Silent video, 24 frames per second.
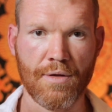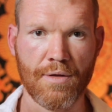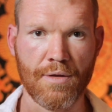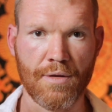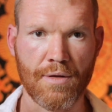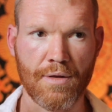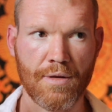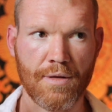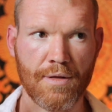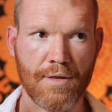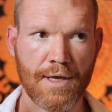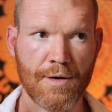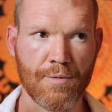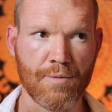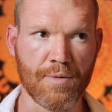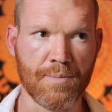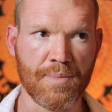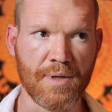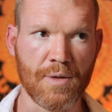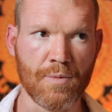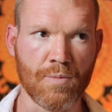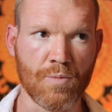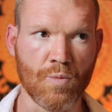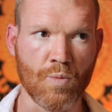there would
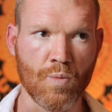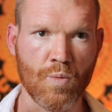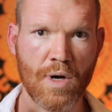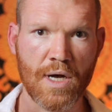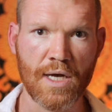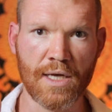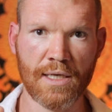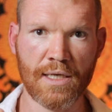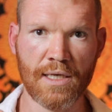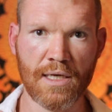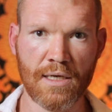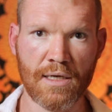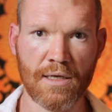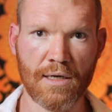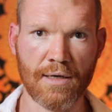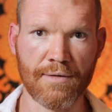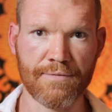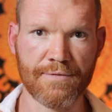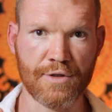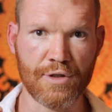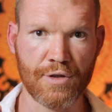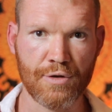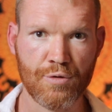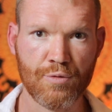be one
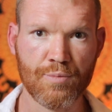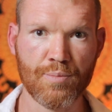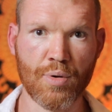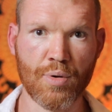of 2